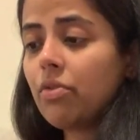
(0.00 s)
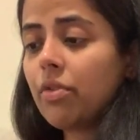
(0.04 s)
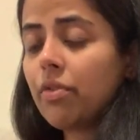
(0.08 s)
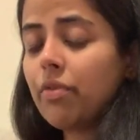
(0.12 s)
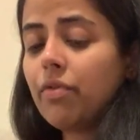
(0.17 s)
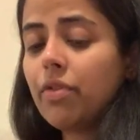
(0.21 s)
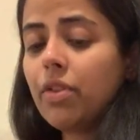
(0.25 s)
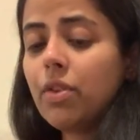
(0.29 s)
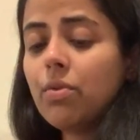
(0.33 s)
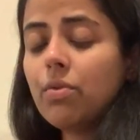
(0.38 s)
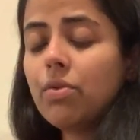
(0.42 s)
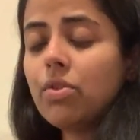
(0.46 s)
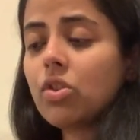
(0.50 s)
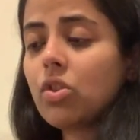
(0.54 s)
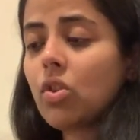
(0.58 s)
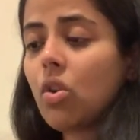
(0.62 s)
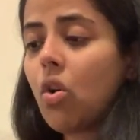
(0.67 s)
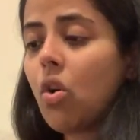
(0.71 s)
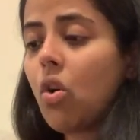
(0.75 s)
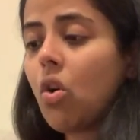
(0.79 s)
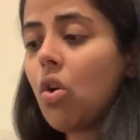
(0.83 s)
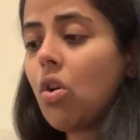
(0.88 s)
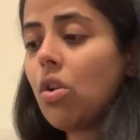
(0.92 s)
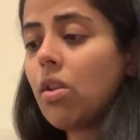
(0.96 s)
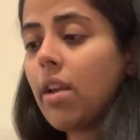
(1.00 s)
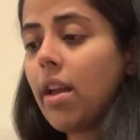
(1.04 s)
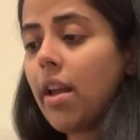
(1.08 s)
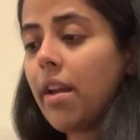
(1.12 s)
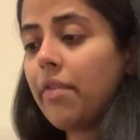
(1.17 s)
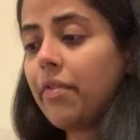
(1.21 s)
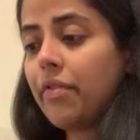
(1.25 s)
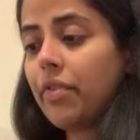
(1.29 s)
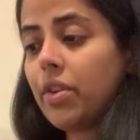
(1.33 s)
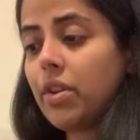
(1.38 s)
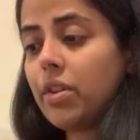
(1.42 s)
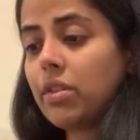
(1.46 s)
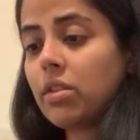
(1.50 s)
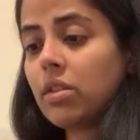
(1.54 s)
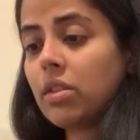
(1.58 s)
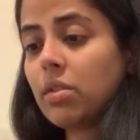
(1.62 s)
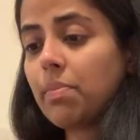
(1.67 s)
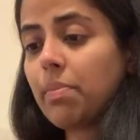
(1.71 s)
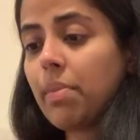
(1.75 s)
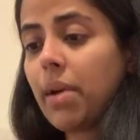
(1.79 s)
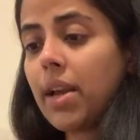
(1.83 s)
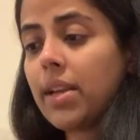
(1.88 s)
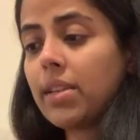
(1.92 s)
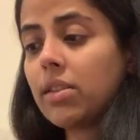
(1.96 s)
refused all efforts
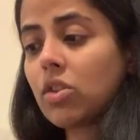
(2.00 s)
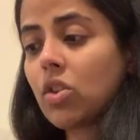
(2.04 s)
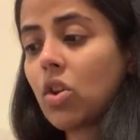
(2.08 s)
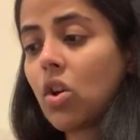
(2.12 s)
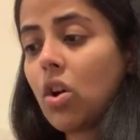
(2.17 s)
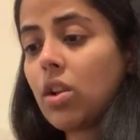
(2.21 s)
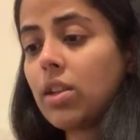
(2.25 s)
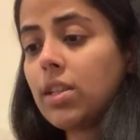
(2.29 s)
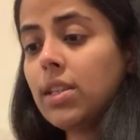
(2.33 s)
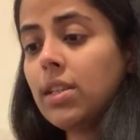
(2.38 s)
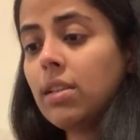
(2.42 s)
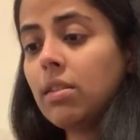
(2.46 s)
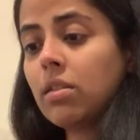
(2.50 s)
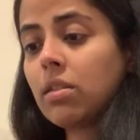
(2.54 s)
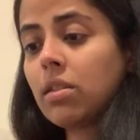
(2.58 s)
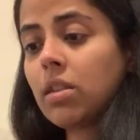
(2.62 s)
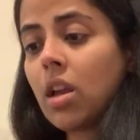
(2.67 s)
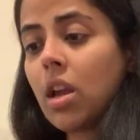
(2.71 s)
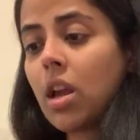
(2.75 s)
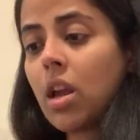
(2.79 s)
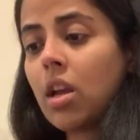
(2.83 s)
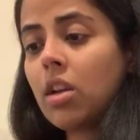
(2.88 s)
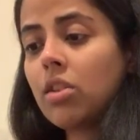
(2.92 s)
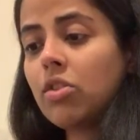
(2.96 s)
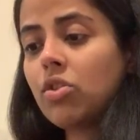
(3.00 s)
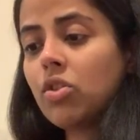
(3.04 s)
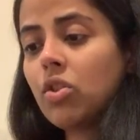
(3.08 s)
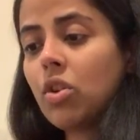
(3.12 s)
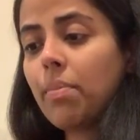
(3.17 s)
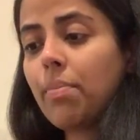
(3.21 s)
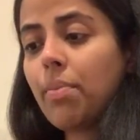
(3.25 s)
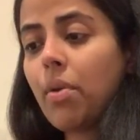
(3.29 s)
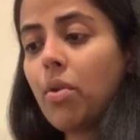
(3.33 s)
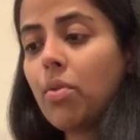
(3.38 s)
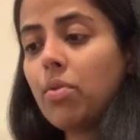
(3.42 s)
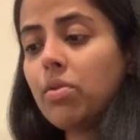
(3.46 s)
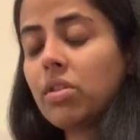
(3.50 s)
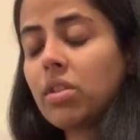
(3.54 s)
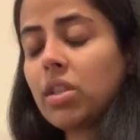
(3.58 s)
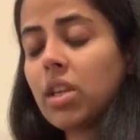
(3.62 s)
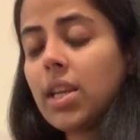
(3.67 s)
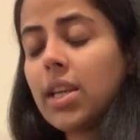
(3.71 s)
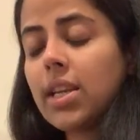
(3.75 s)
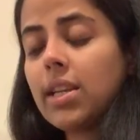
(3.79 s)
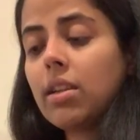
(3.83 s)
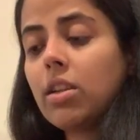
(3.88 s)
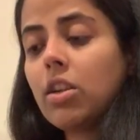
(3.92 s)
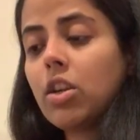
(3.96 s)
by his colleagues to oppose
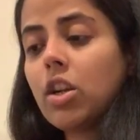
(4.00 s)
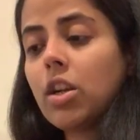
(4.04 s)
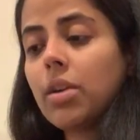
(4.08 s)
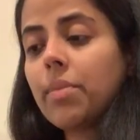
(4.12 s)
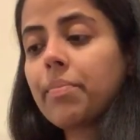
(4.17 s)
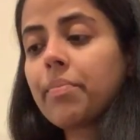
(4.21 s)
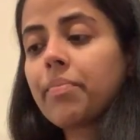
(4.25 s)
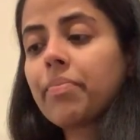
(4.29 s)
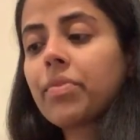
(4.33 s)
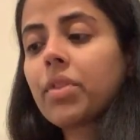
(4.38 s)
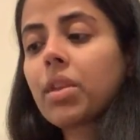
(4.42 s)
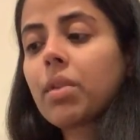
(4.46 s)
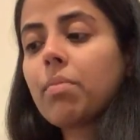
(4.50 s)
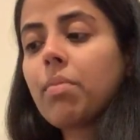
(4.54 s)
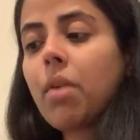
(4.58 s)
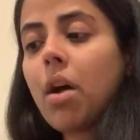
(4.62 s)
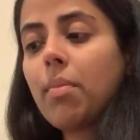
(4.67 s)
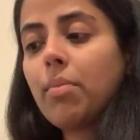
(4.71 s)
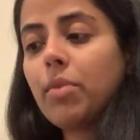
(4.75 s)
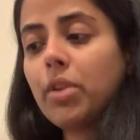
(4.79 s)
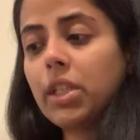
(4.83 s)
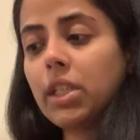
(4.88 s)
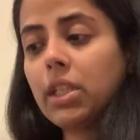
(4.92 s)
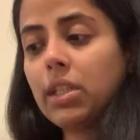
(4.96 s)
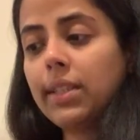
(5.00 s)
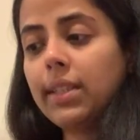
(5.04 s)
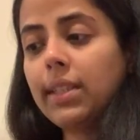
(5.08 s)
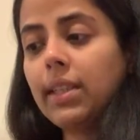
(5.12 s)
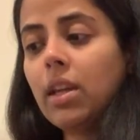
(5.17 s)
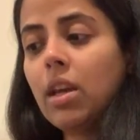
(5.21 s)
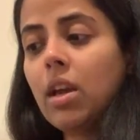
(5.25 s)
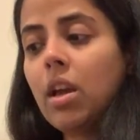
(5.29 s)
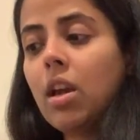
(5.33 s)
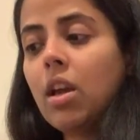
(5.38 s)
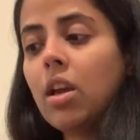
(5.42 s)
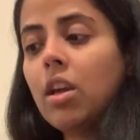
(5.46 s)
Hitler publicly.